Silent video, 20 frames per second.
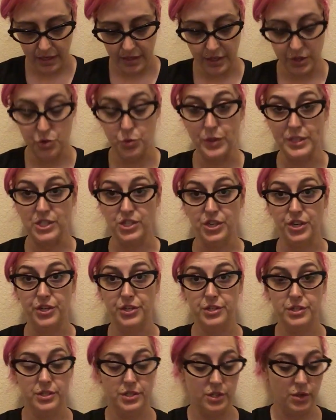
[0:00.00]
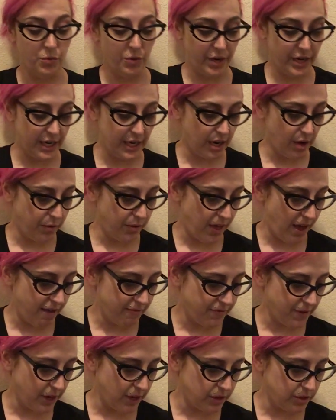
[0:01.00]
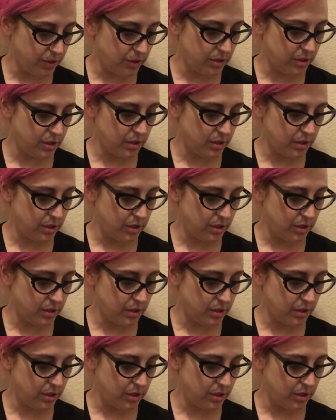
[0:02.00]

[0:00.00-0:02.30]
the Twizzlers. So we're going to go with that first.